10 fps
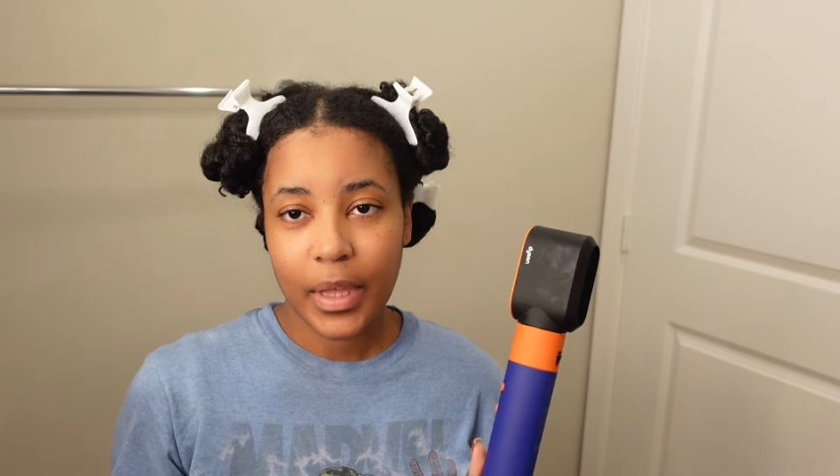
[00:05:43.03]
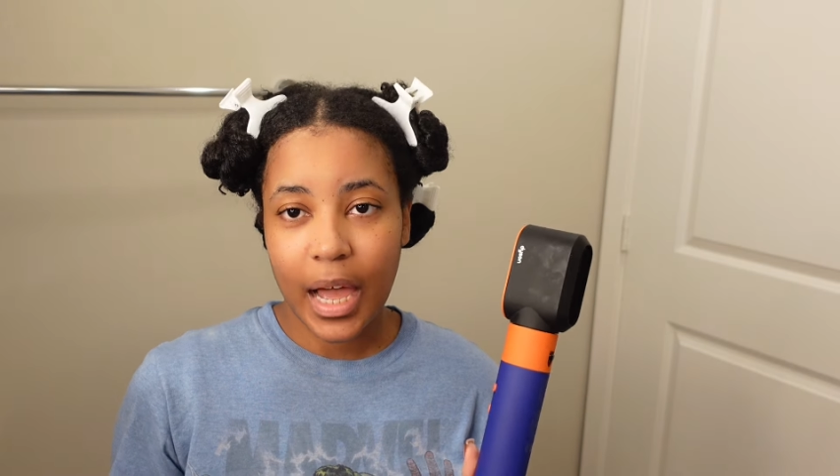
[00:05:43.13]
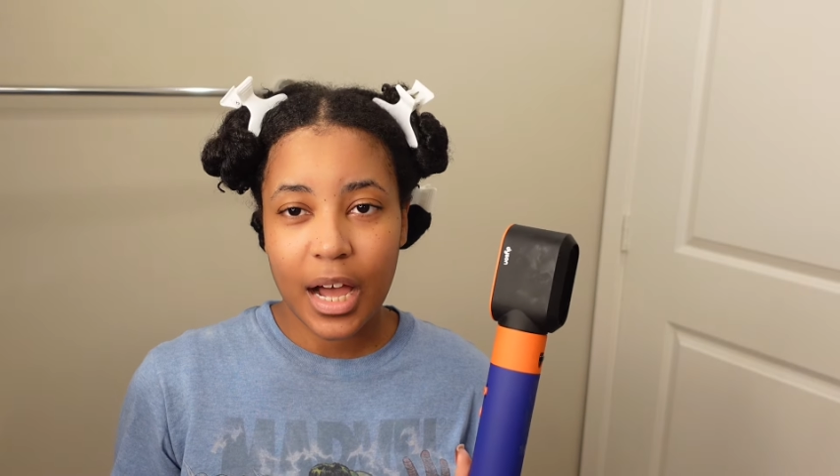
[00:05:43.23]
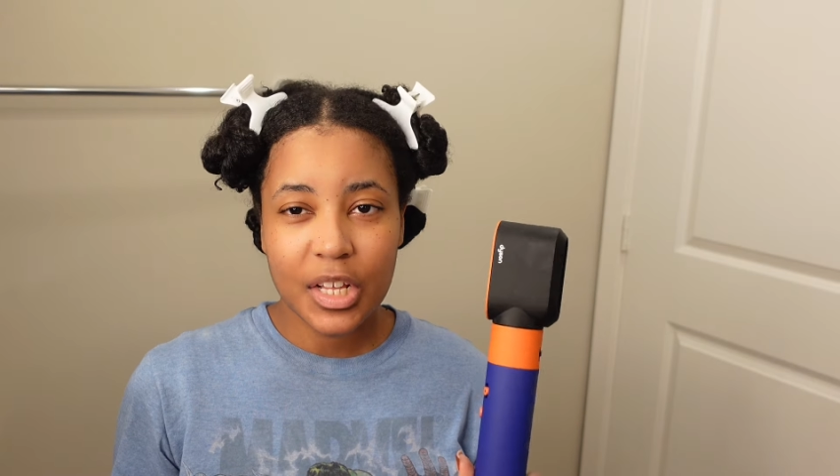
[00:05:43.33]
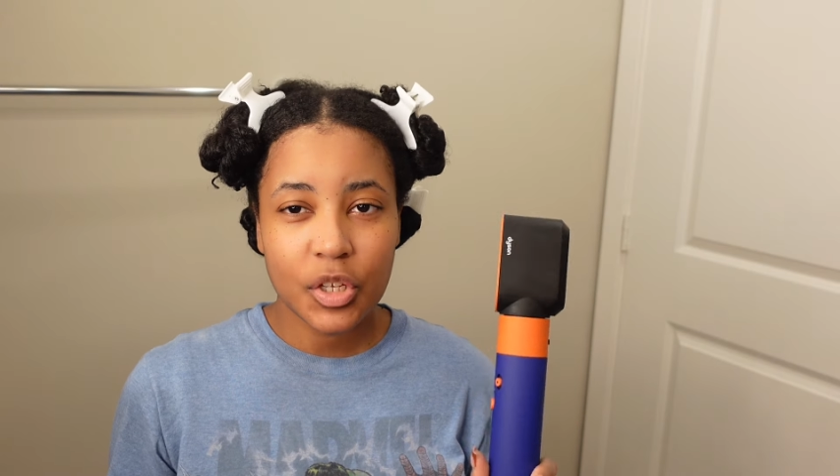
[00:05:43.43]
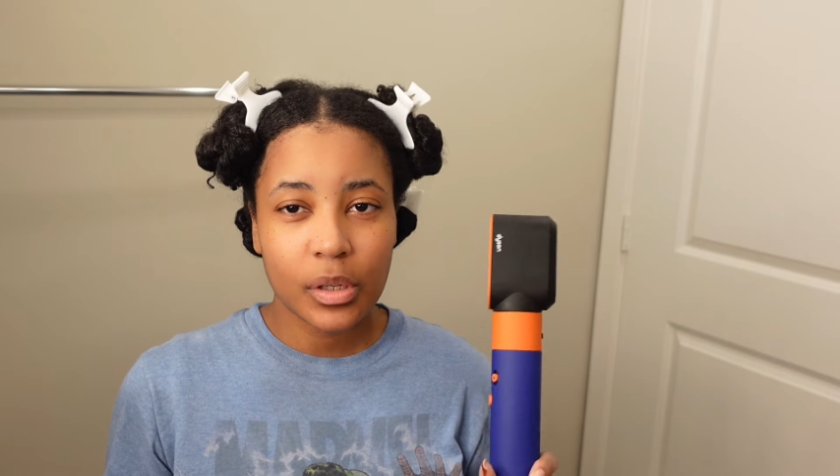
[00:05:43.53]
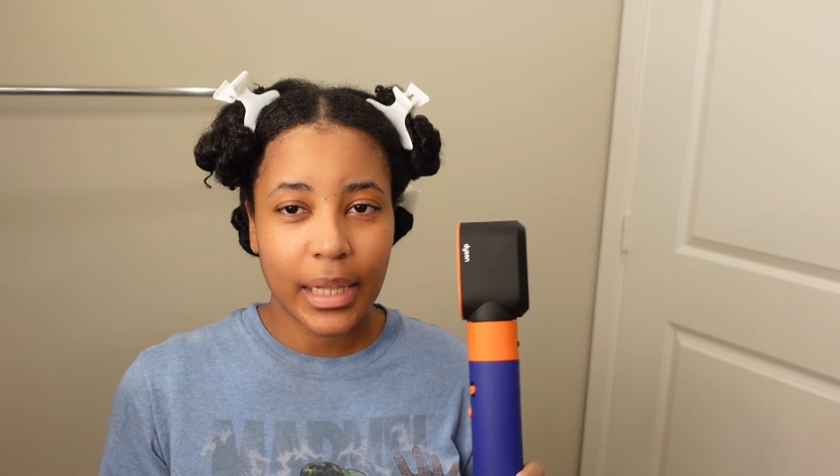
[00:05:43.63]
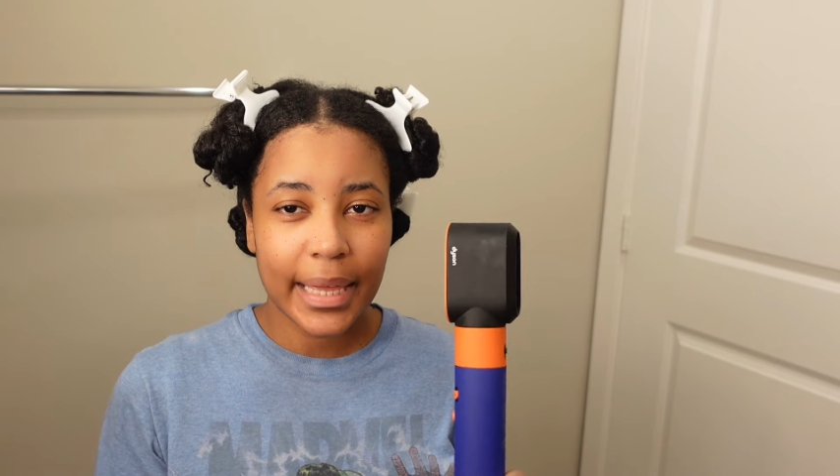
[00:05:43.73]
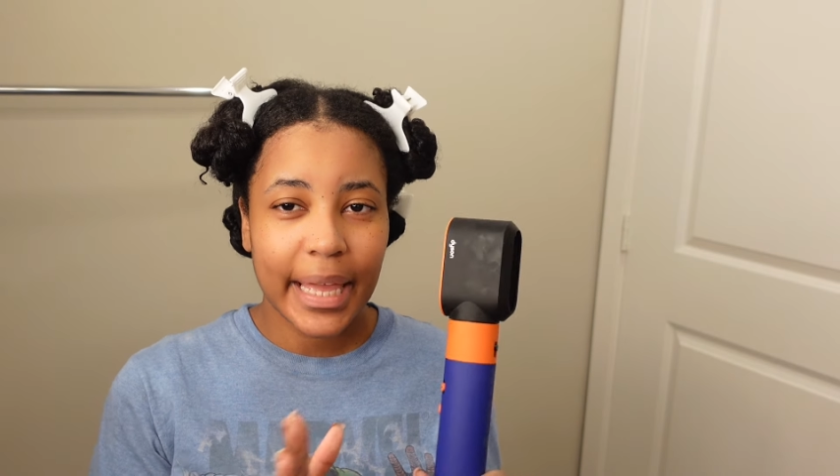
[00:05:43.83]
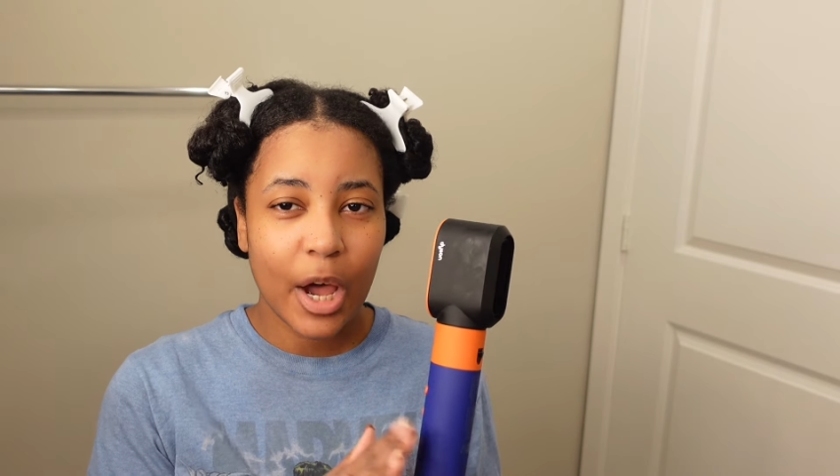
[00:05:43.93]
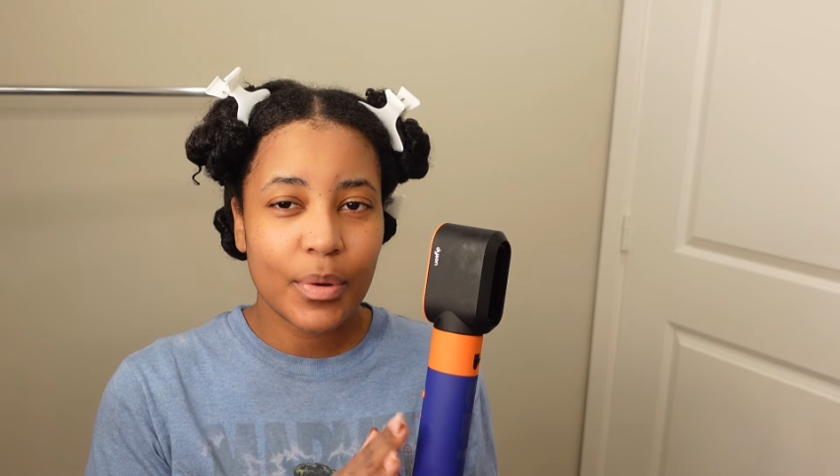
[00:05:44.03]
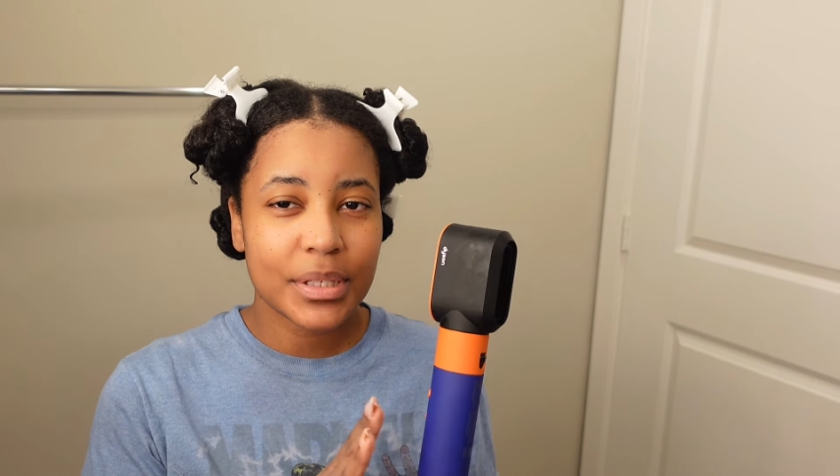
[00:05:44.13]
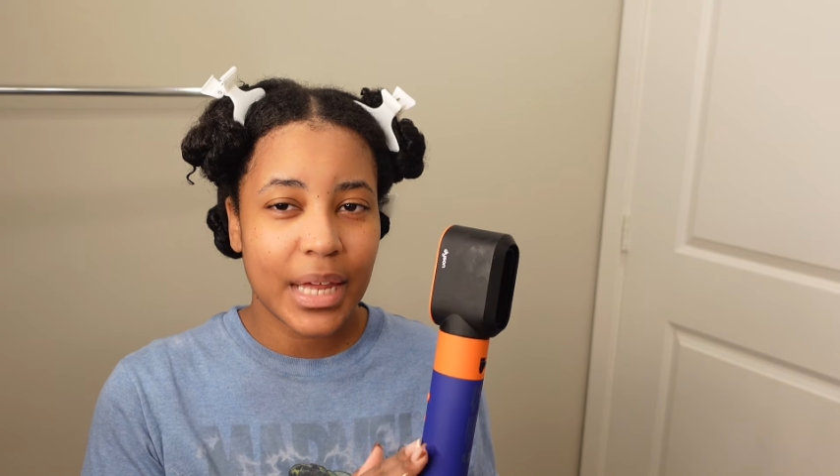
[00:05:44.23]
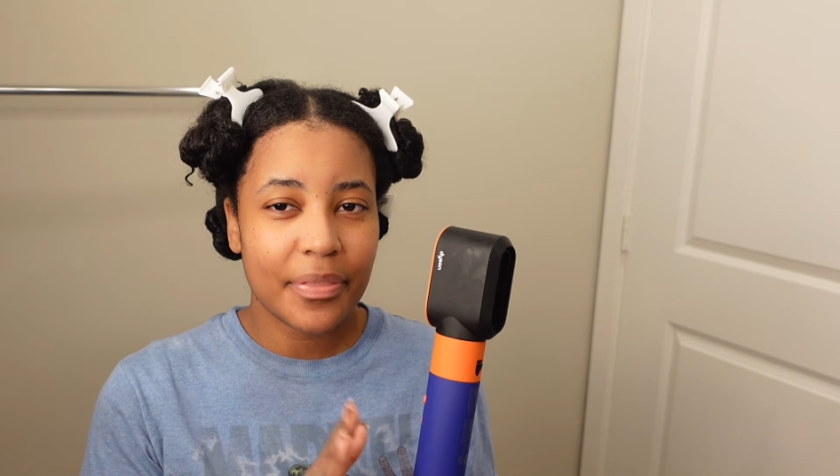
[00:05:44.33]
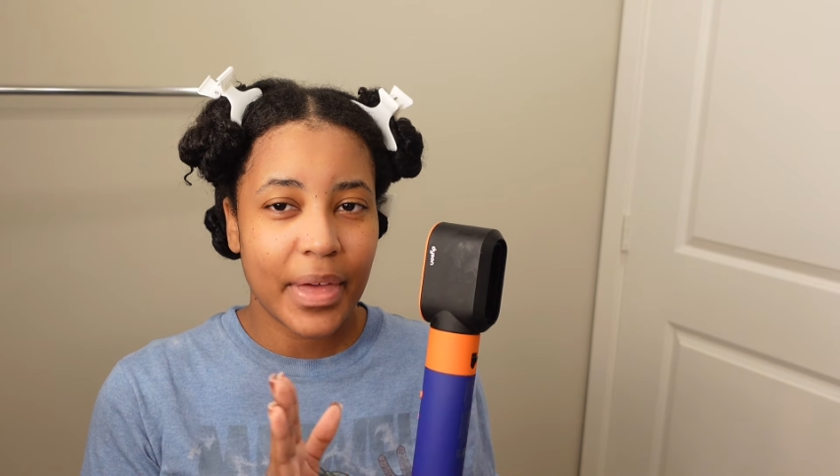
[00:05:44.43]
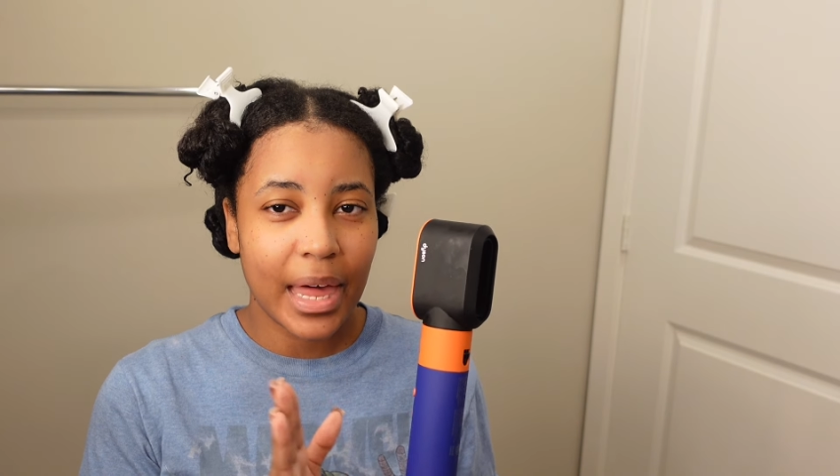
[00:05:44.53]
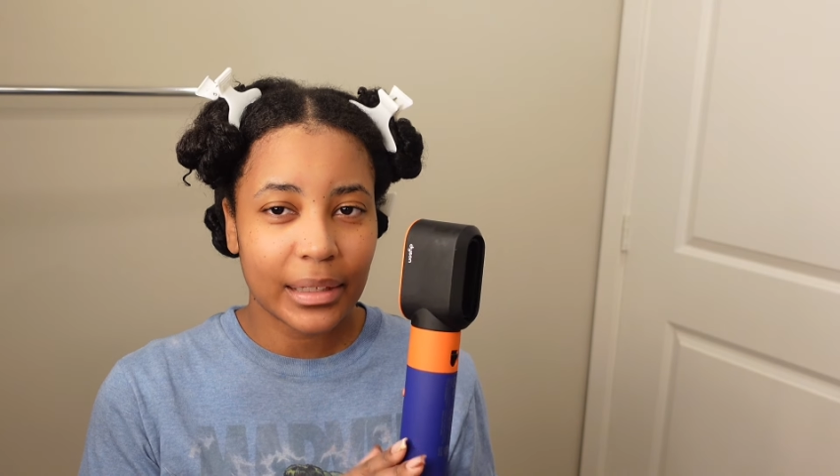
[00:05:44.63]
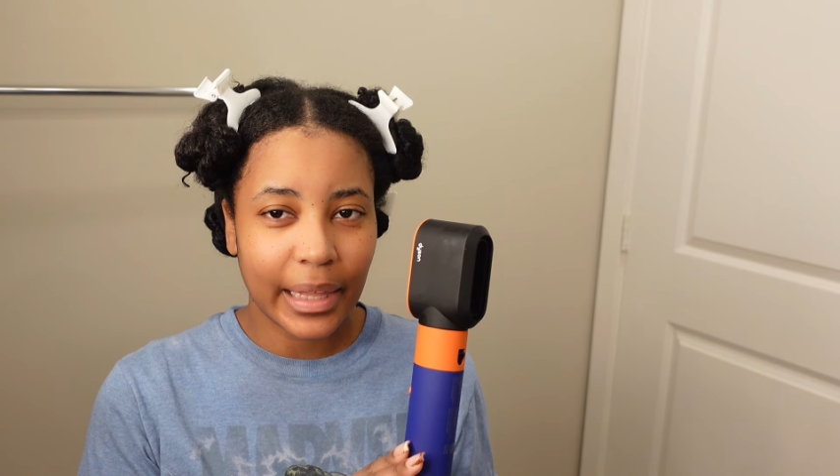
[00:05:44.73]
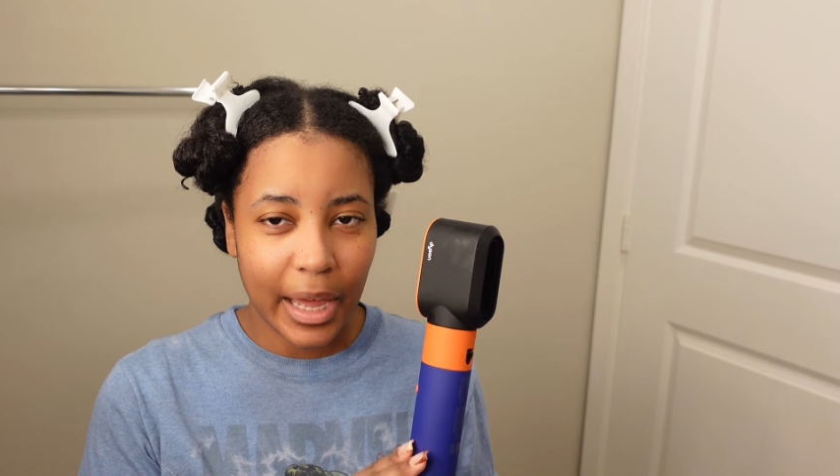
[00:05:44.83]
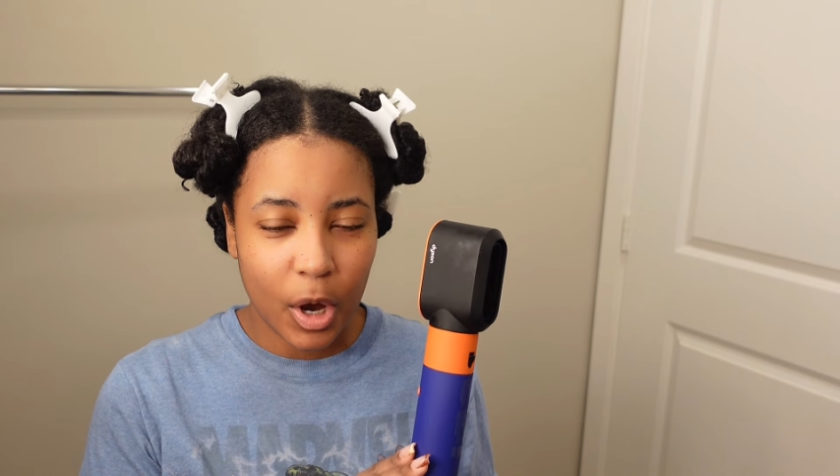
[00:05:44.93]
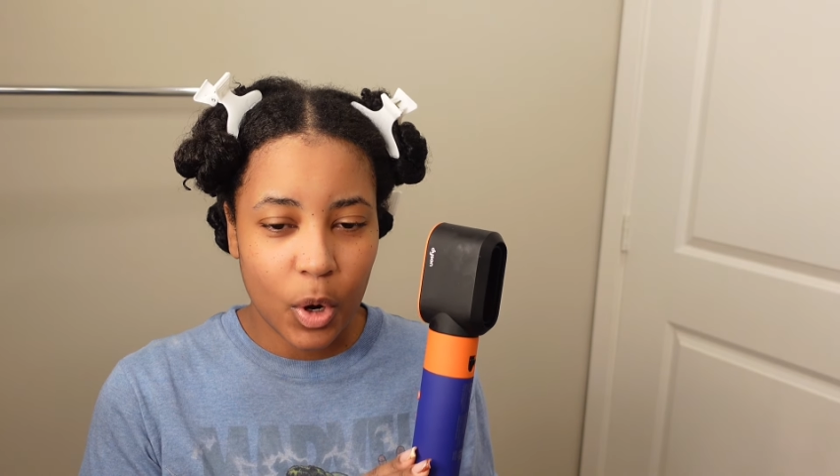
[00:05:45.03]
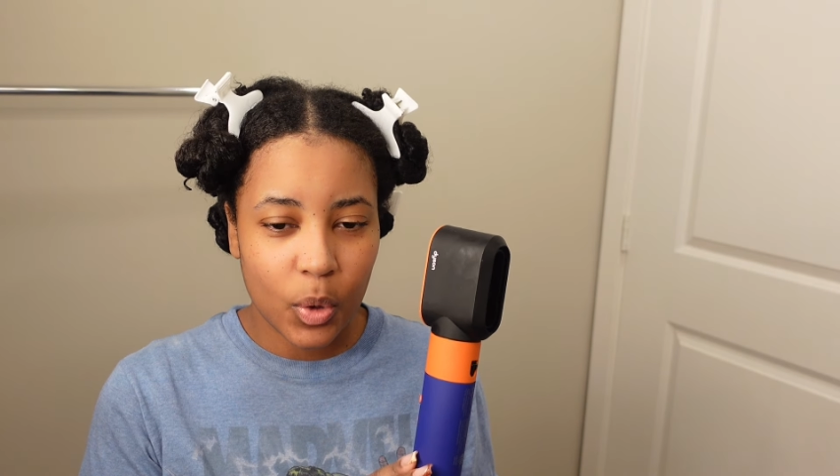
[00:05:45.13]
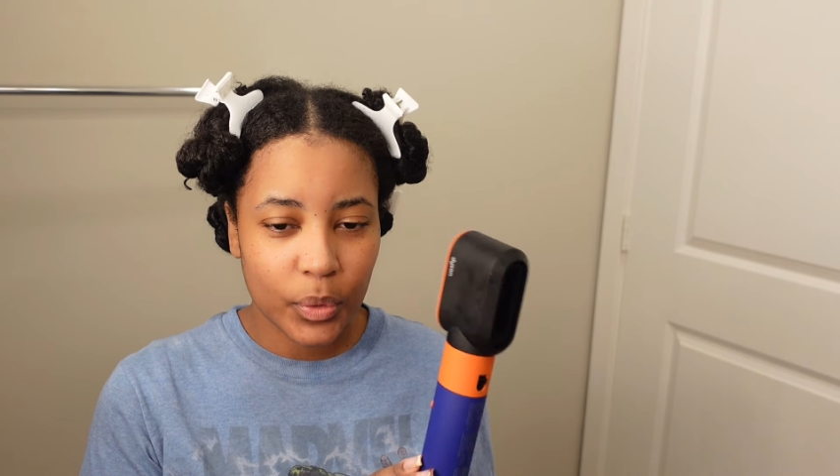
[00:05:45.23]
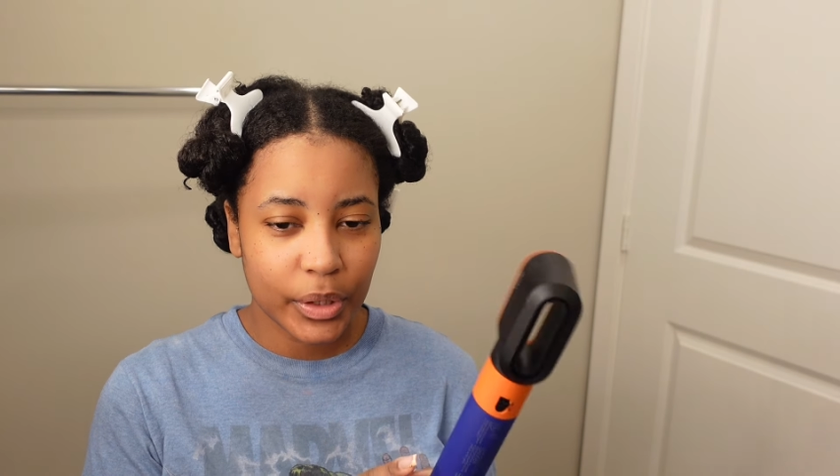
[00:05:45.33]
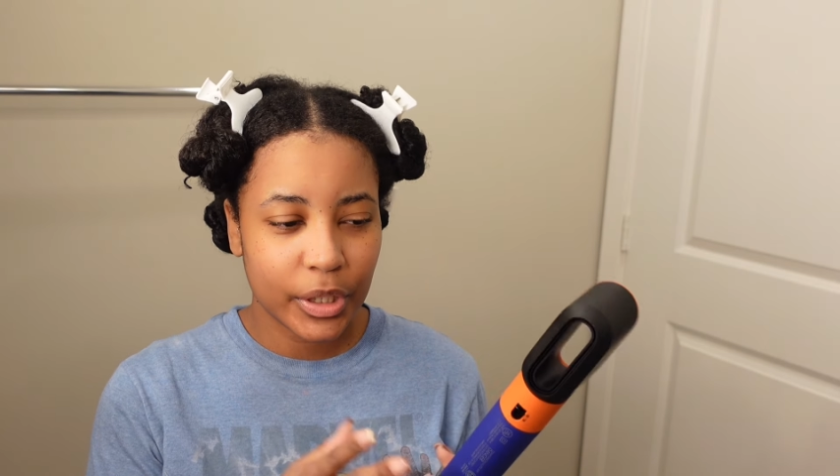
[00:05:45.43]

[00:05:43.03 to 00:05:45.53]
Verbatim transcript: I also like how it's not that loud.